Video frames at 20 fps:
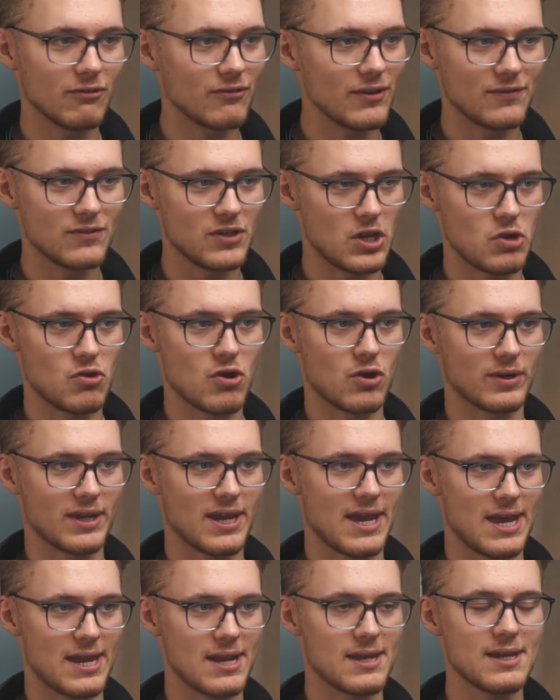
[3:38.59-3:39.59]
or 15-year-old
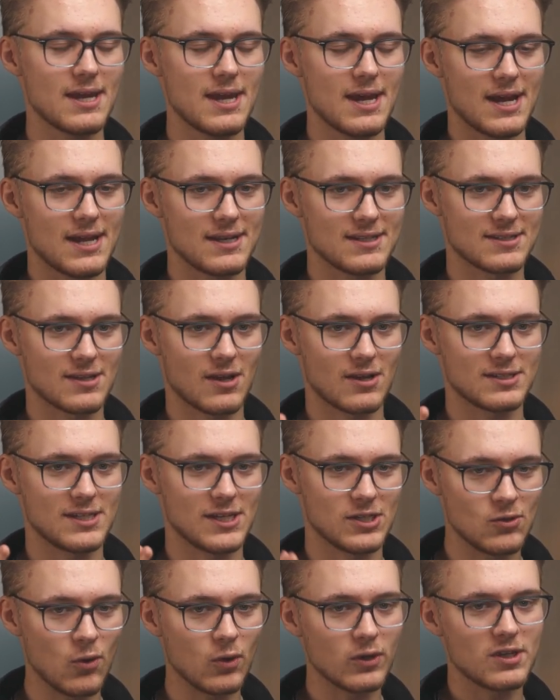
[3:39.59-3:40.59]
kid and
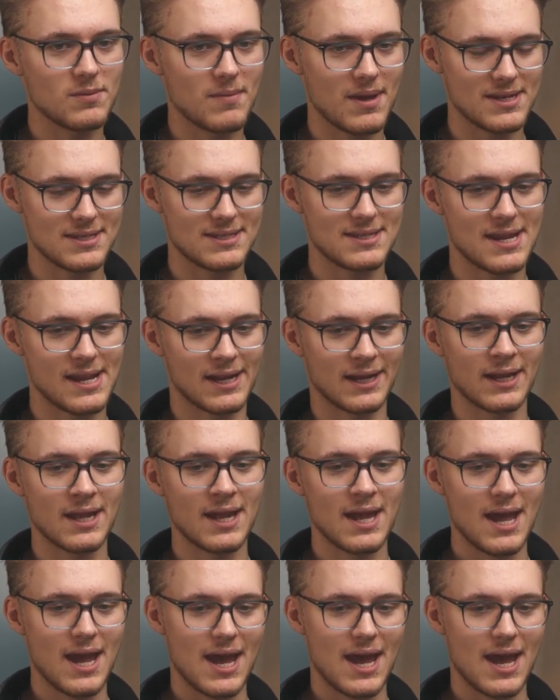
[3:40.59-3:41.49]
started documenting